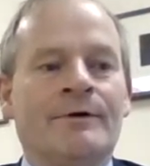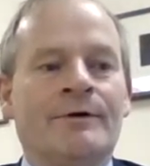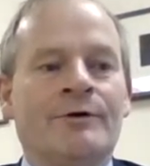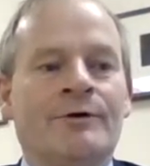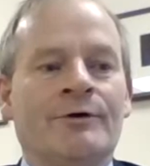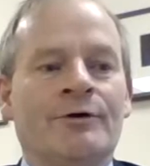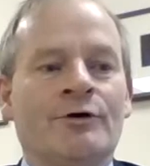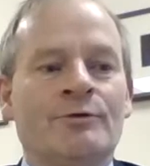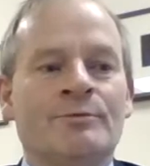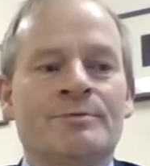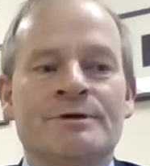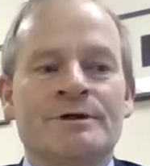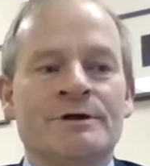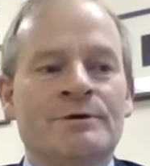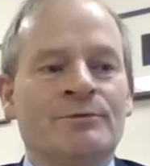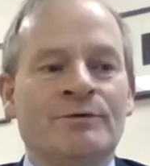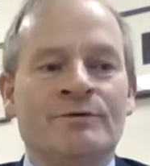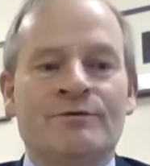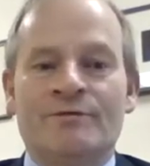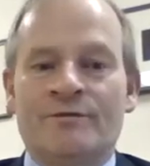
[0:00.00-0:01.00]
Nobody
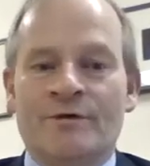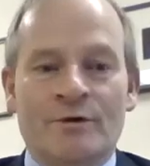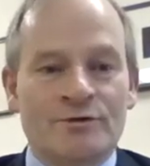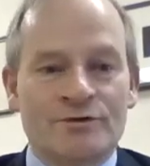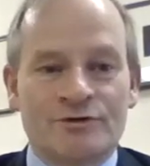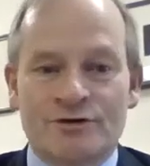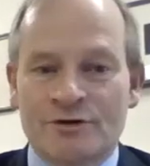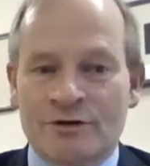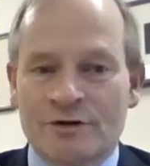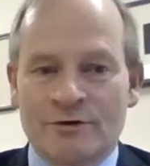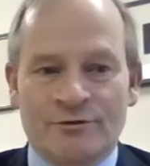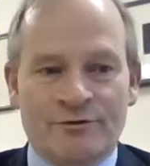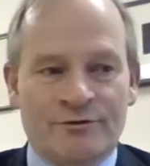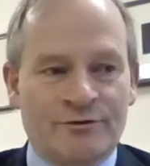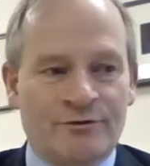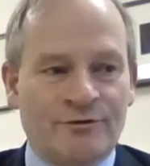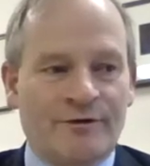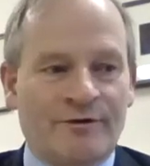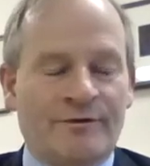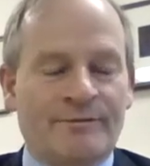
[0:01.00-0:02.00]
would vote to go
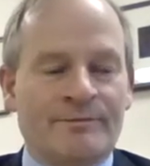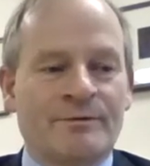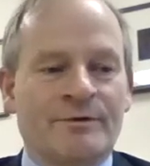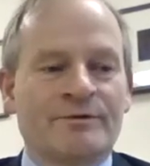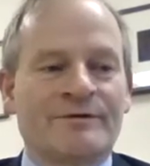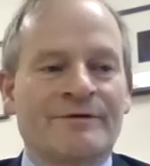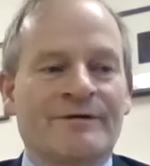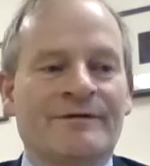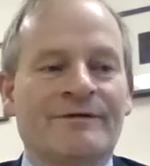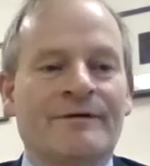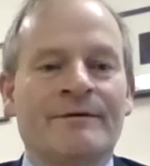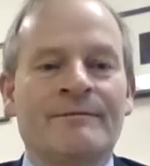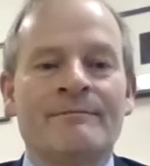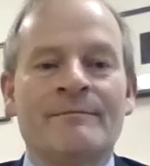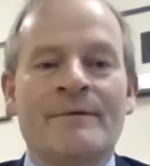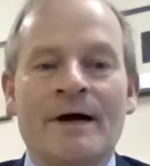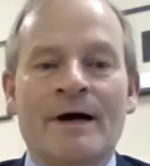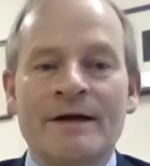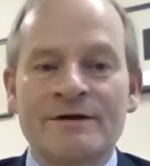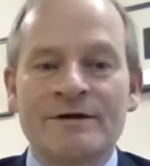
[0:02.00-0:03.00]
through this process, and
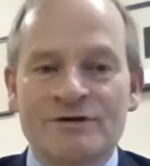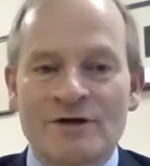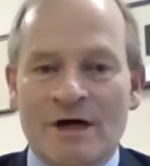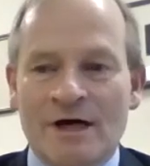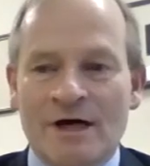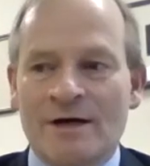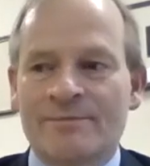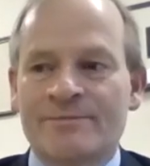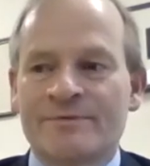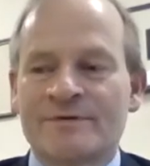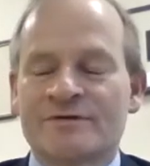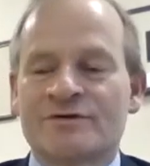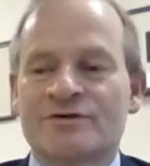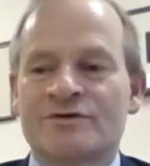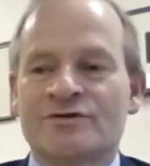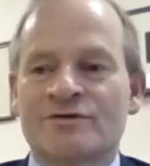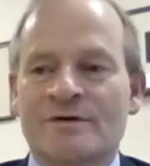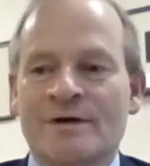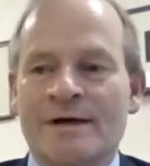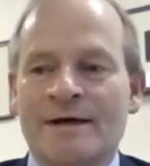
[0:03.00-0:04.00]
my job is to
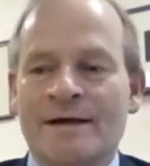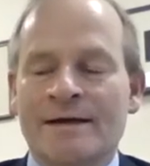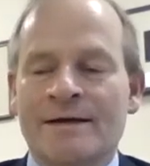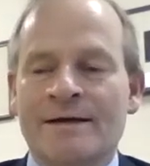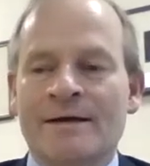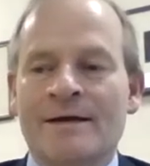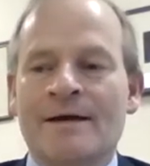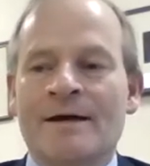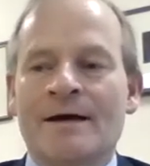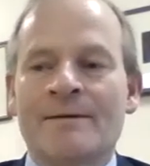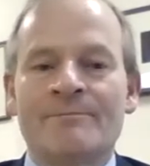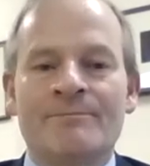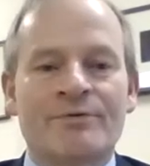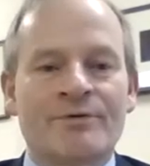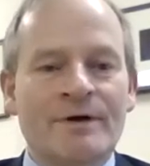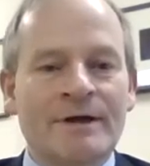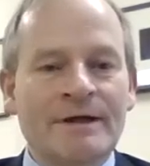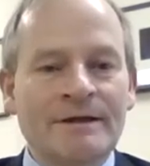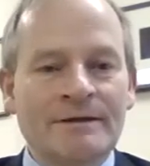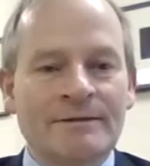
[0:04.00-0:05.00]
try and
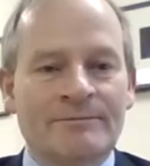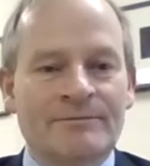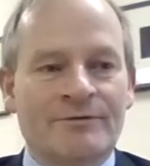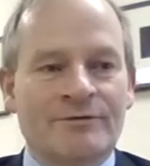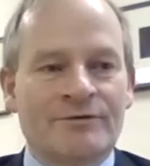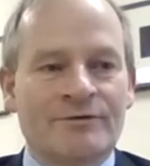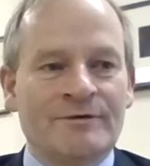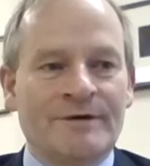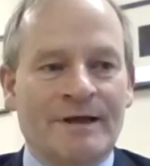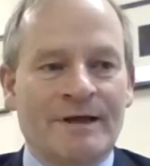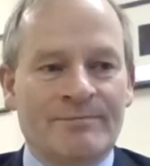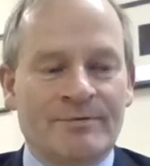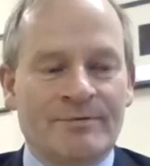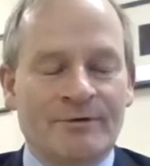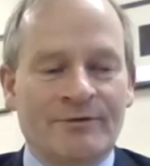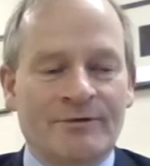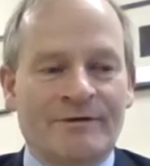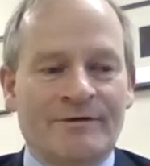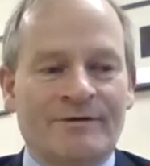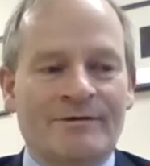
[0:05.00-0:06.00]
bring them through that
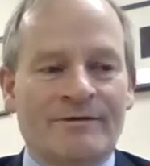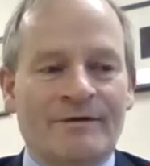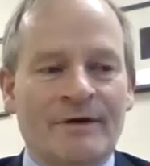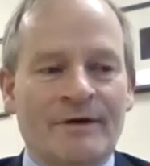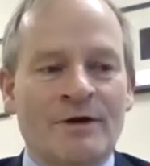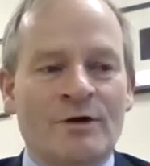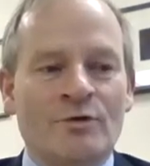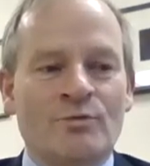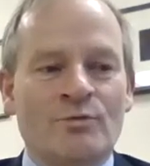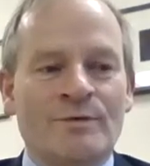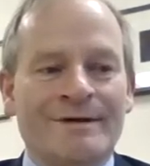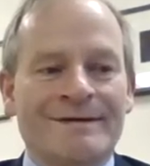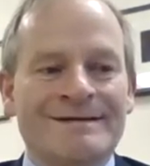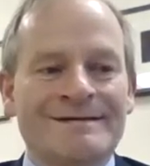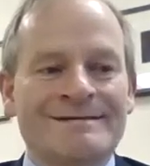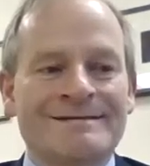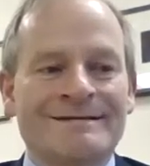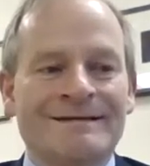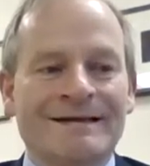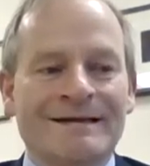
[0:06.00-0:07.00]
process with
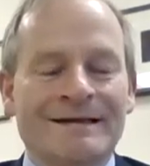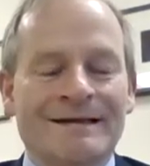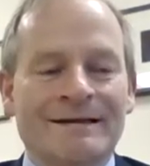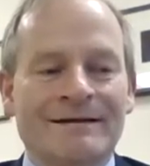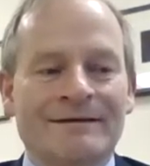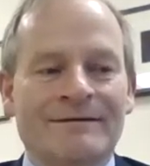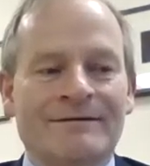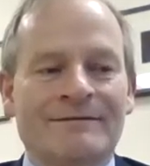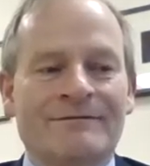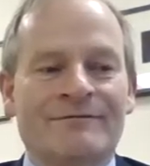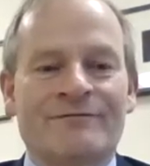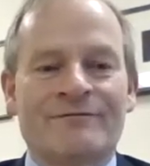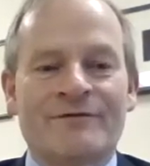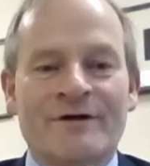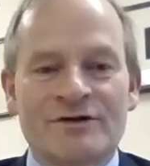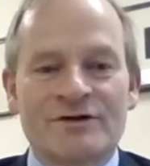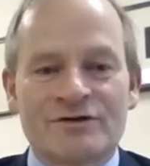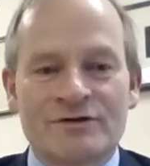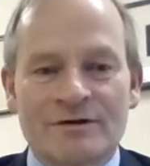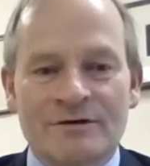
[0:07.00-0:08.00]
as little
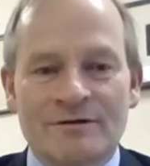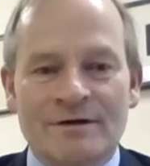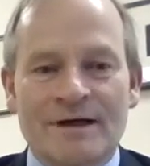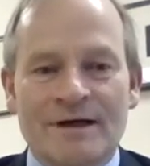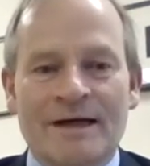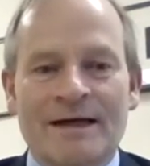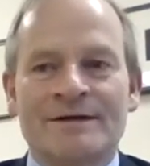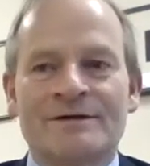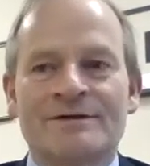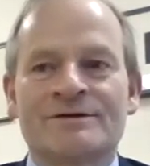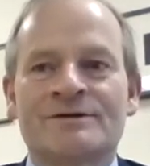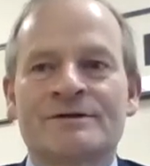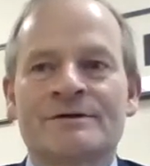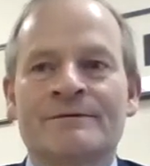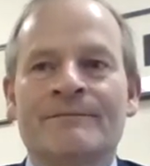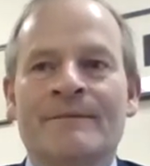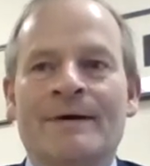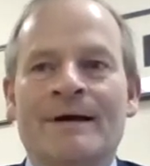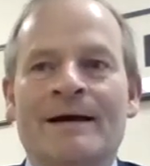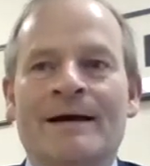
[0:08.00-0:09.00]
friction and
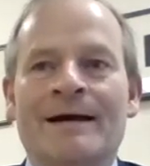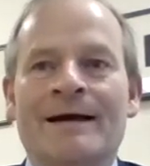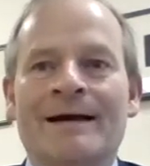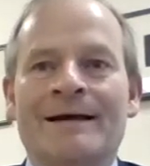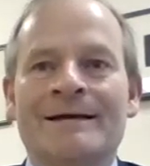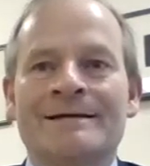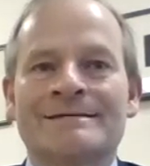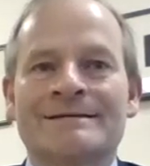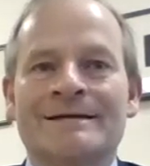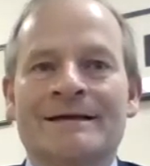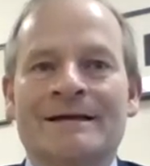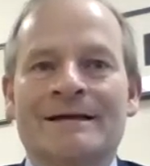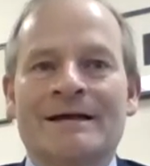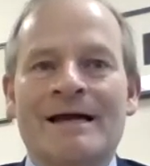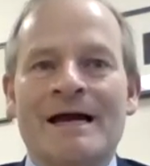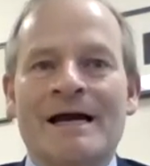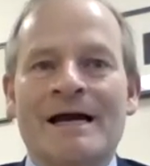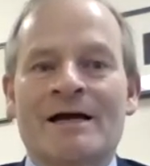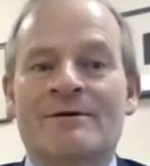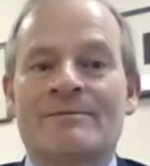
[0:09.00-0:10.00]
as little
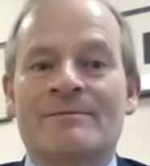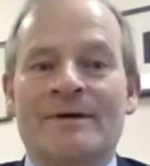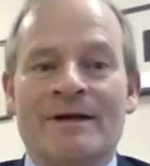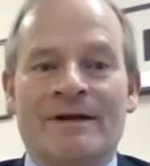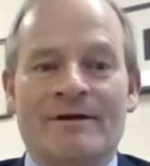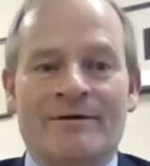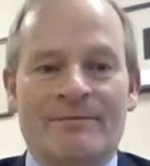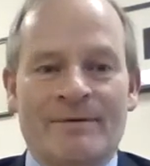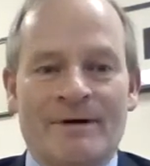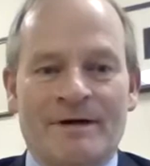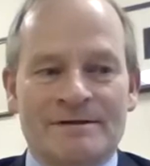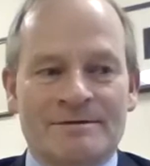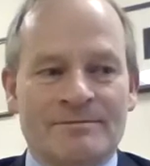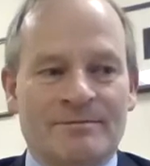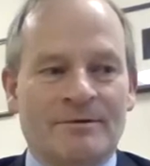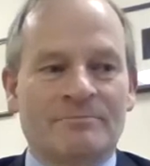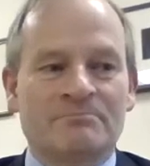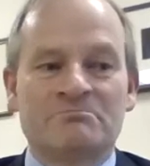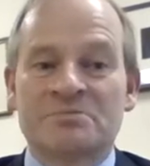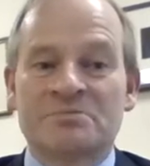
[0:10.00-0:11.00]
acrimony as
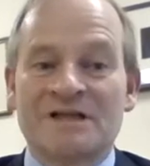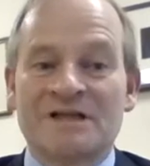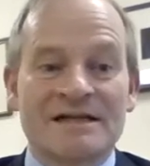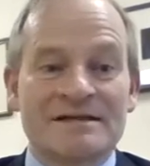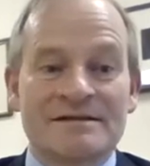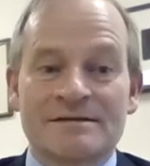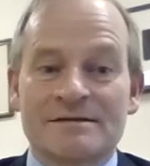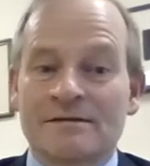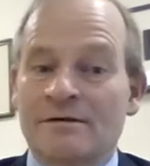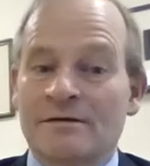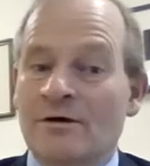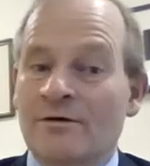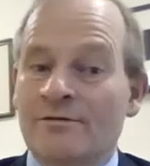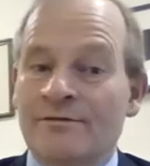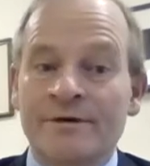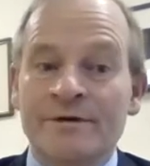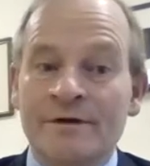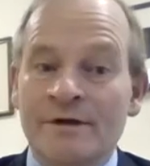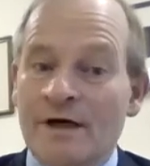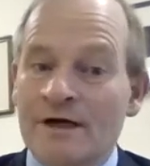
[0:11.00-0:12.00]
possible. But that's
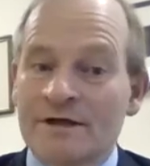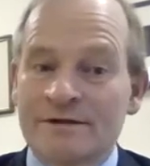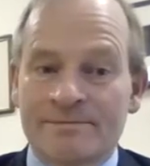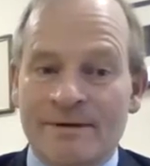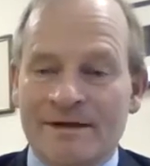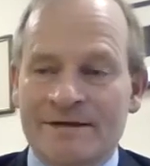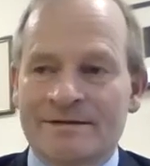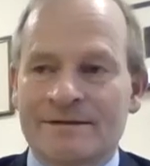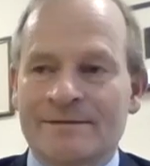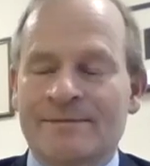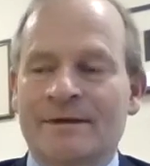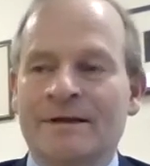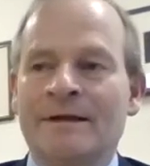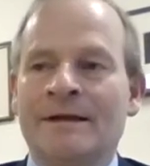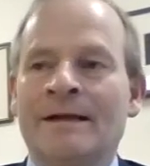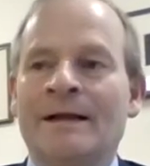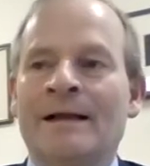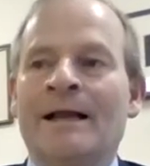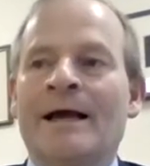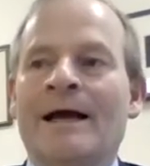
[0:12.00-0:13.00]
often not possible,
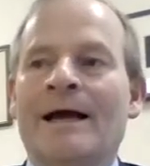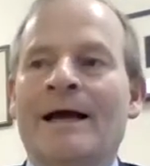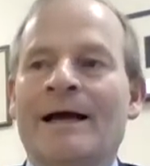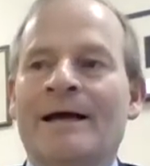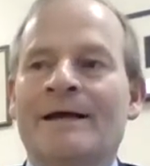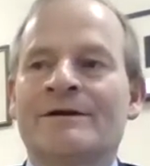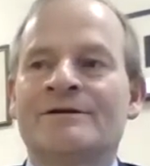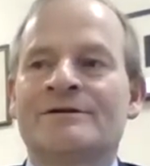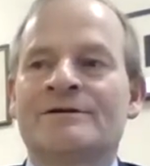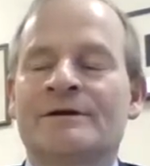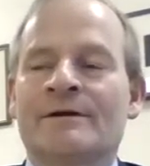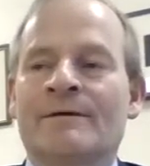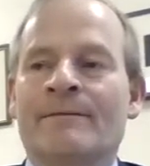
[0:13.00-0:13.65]
and